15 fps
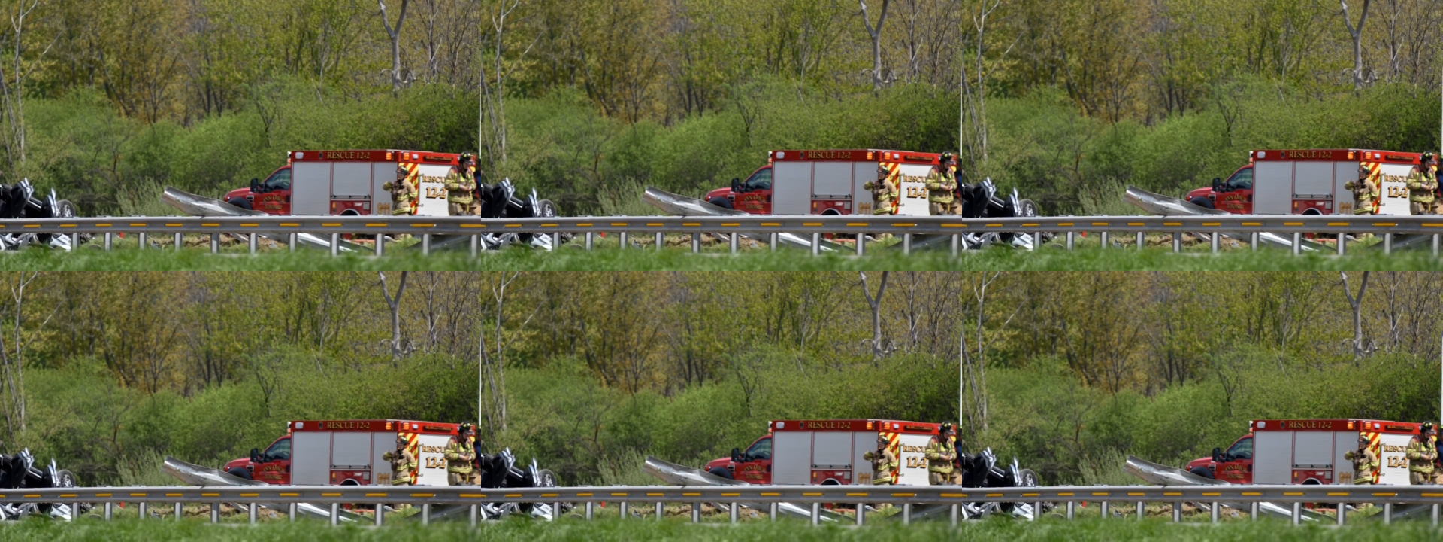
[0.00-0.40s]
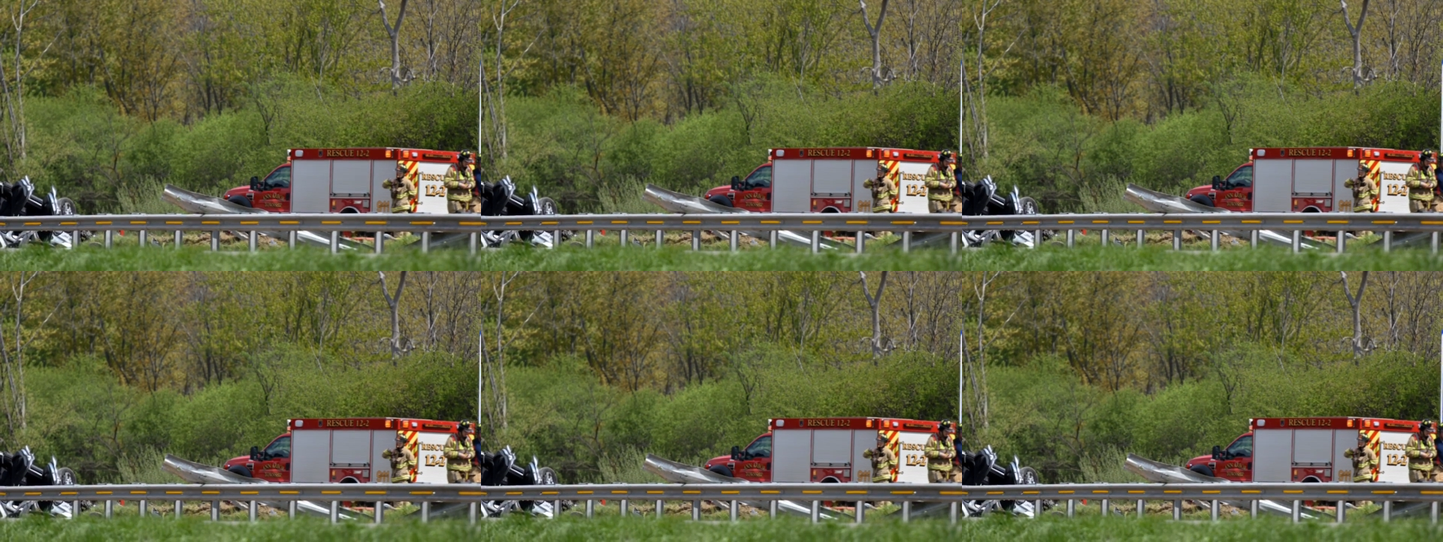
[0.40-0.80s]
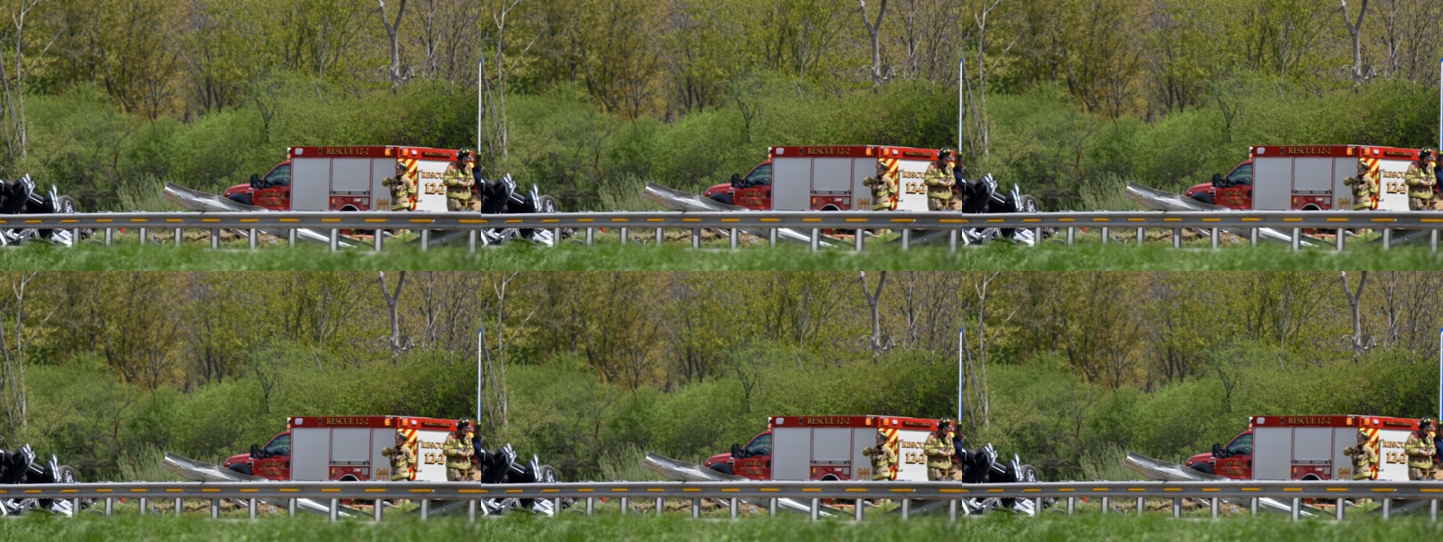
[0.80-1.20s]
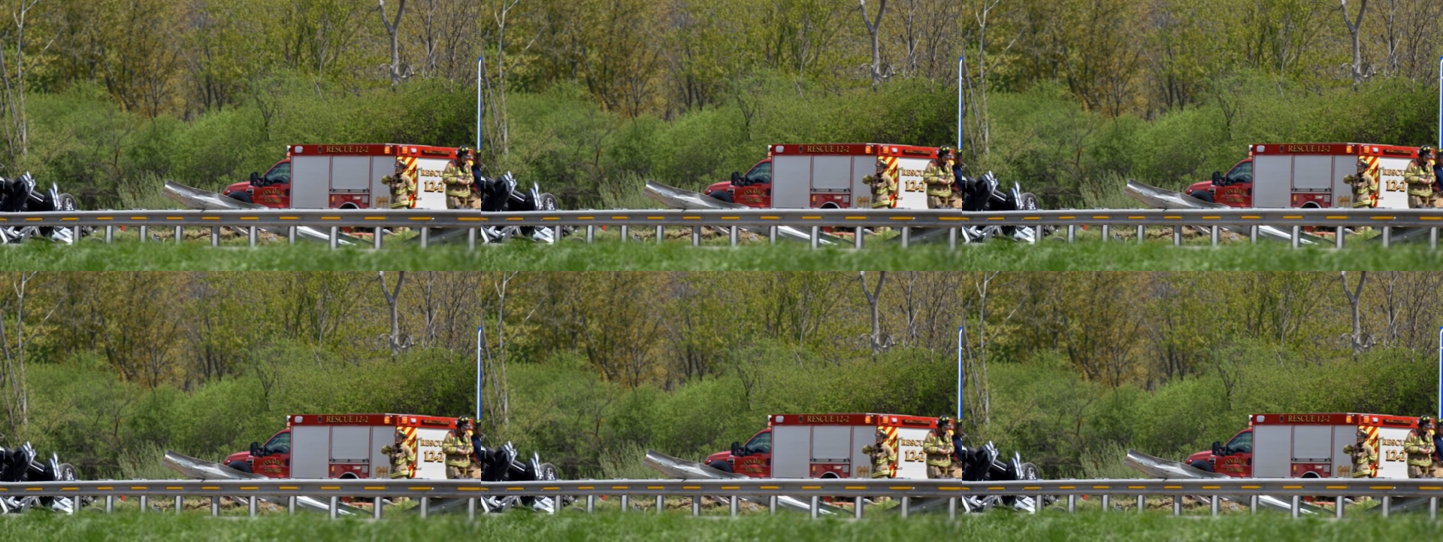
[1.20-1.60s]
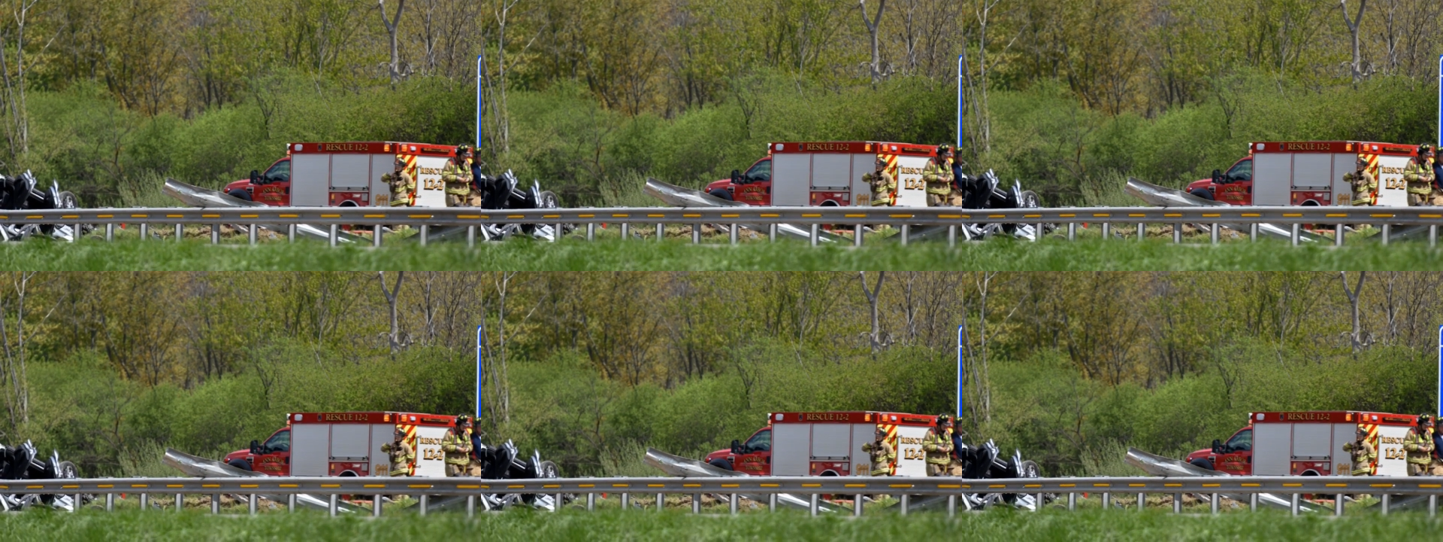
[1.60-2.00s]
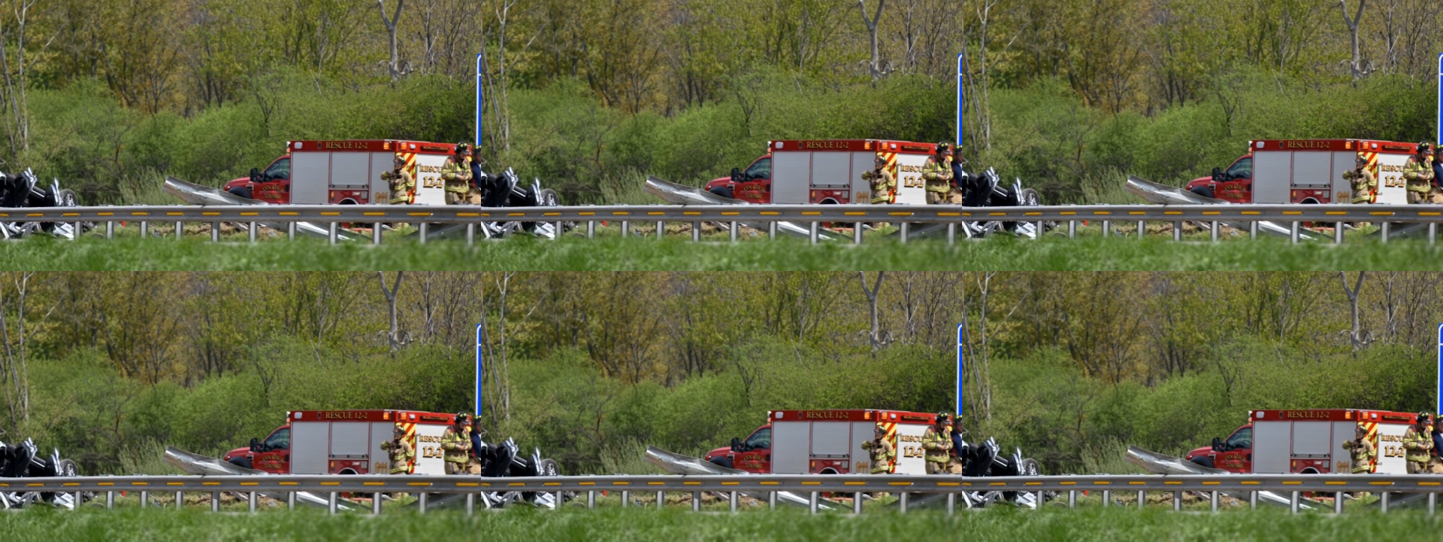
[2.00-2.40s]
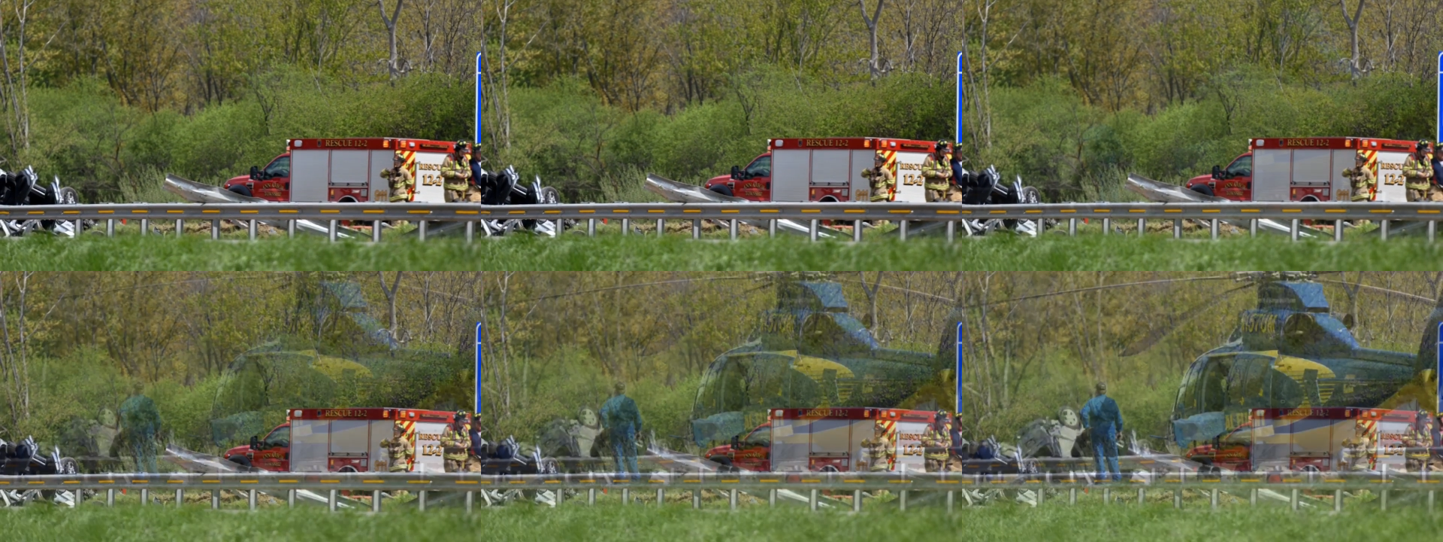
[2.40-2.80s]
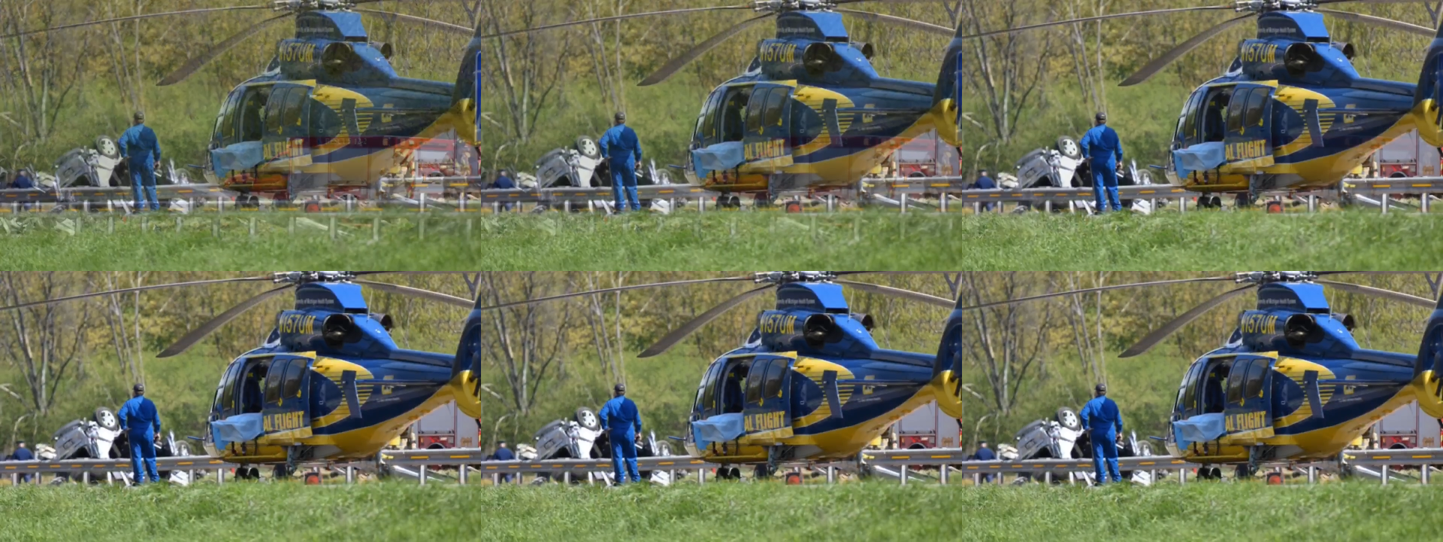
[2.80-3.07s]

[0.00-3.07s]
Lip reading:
Nobody's mouth can be seen.